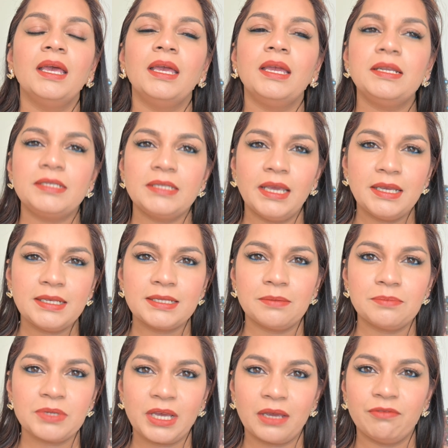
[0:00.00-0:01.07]
It takes
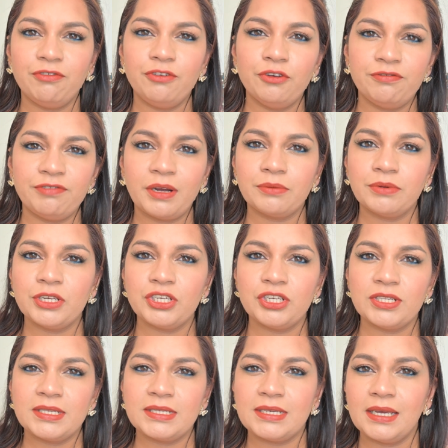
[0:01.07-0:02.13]
some time. Few
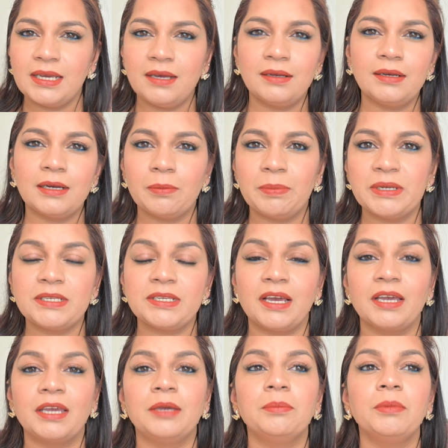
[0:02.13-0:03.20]
foundations take a little bit
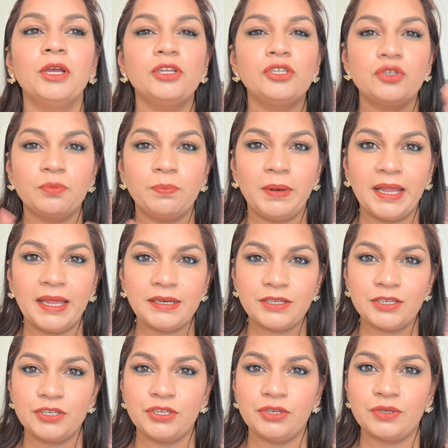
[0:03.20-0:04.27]
time to blend
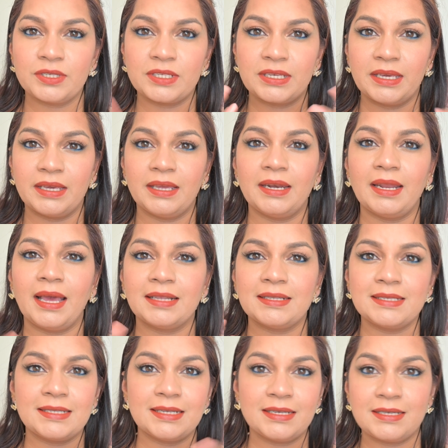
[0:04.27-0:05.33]
into your skin and
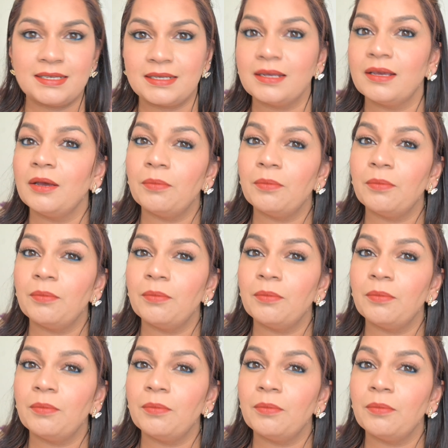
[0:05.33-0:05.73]
sit